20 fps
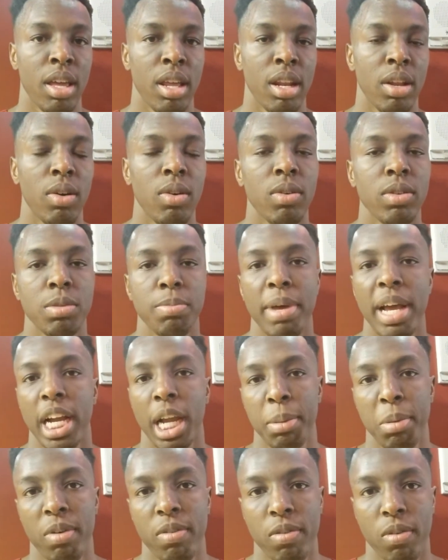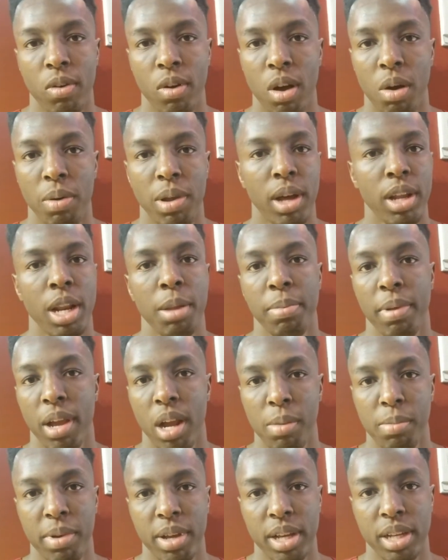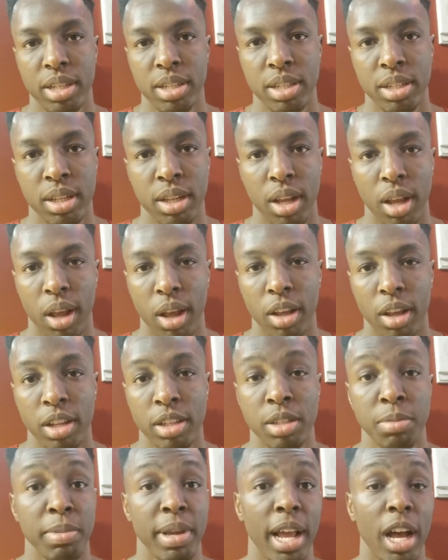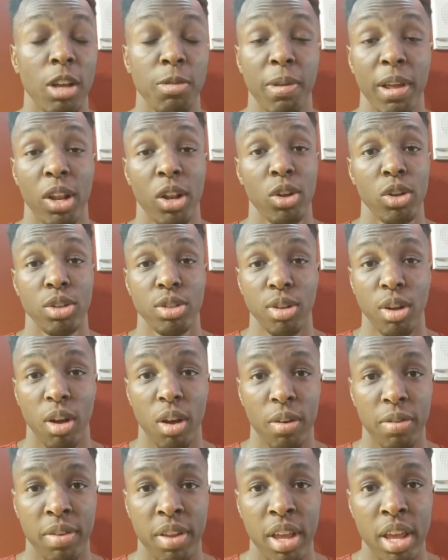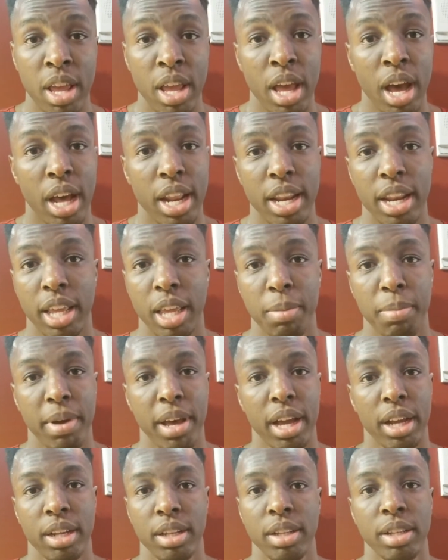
You know, it was a bad game overall. We all didn't play our best. To me, I was playing a little soft. I need to get back,